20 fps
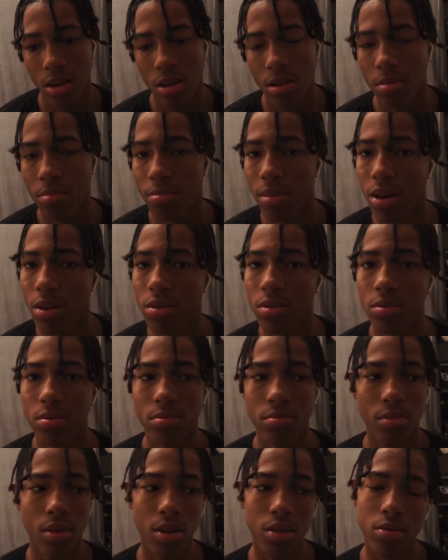
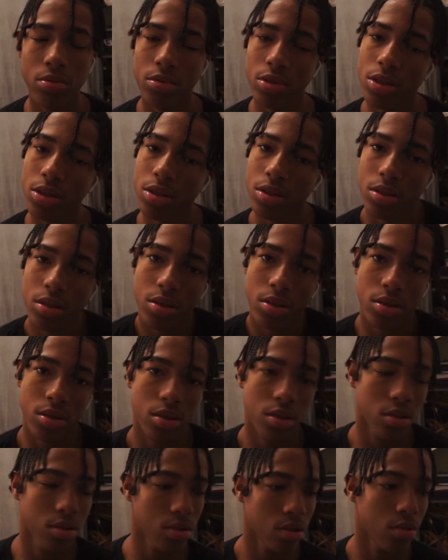Bro just,
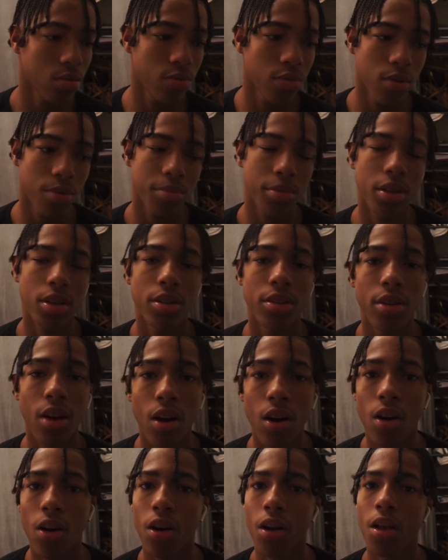you feel me, a
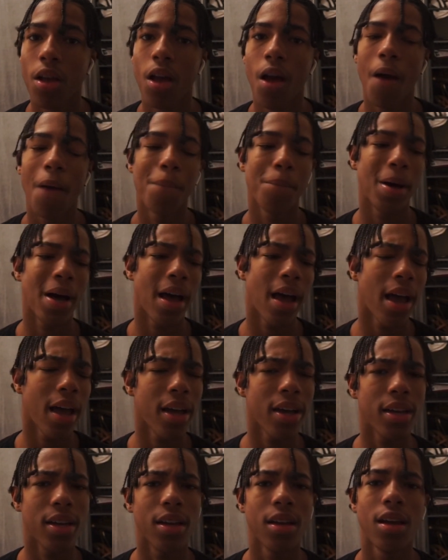dog. But
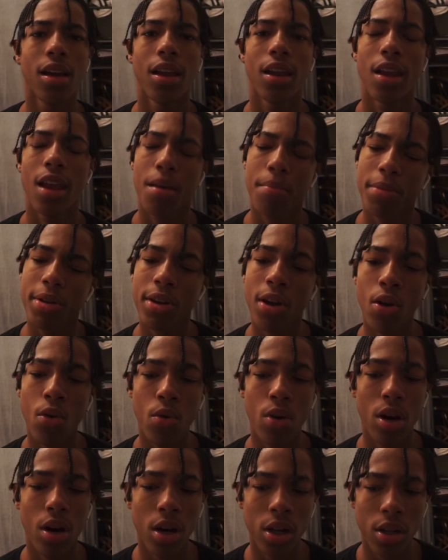hey, let me know
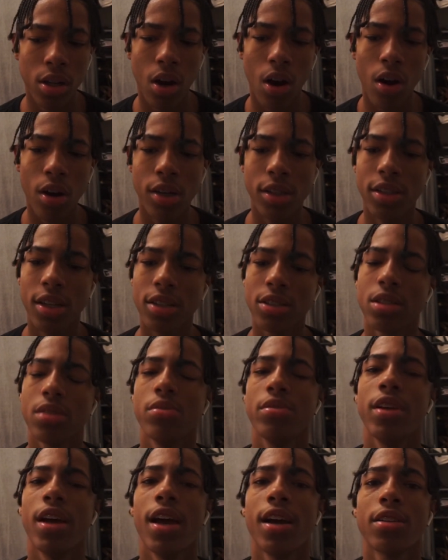what other artists I should
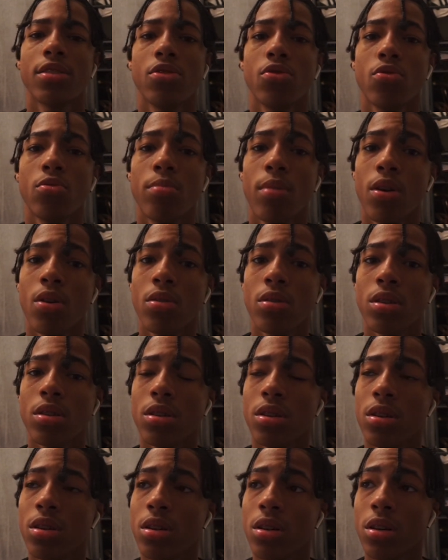react to, bro. Cause
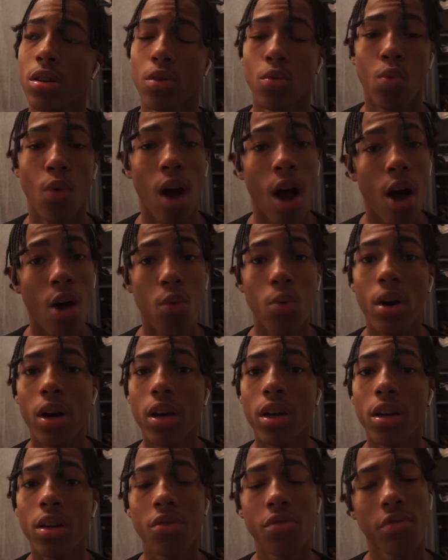Rod
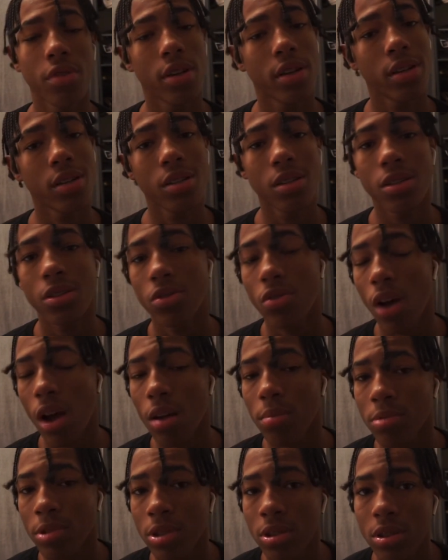Wave, he just
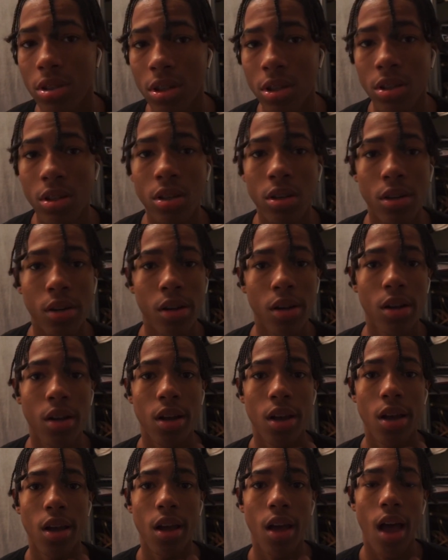dropped his
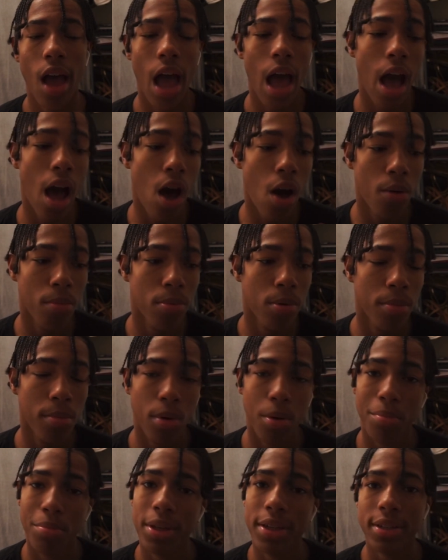album or
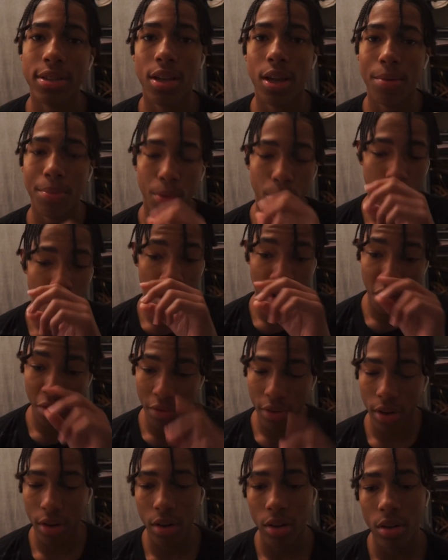mixtape or whatever,
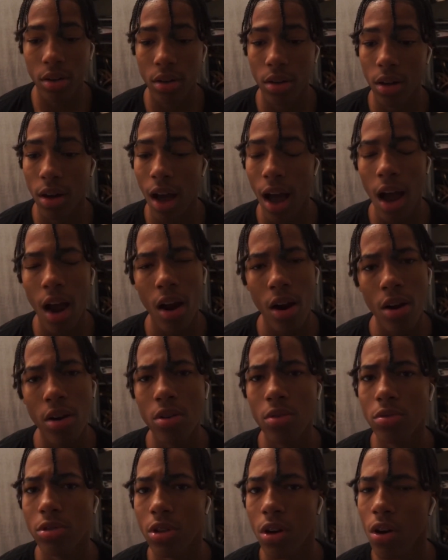and I heard it
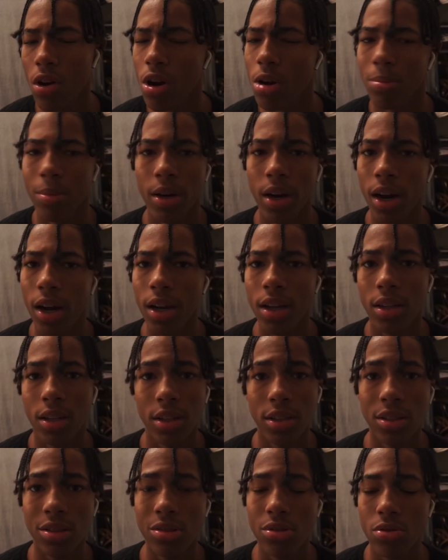was hard, but I ain't
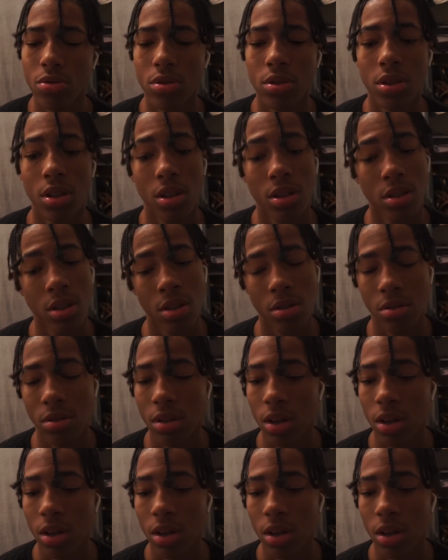listened to it yet, so